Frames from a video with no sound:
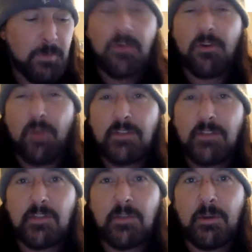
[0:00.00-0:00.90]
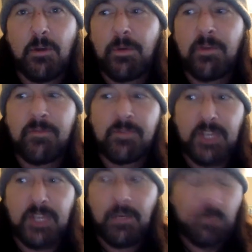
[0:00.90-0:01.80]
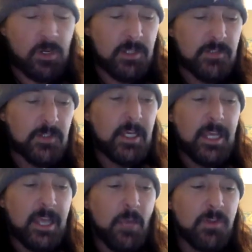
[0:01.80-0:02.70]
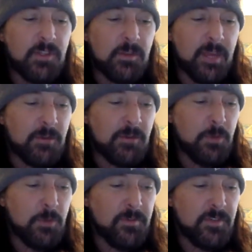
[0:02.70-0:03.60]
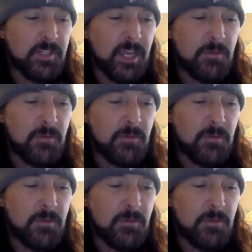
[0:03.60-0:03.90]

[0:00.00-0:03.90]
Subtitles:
The craziest thing about opening for Ted was, it wasn't that I was opening for Ted.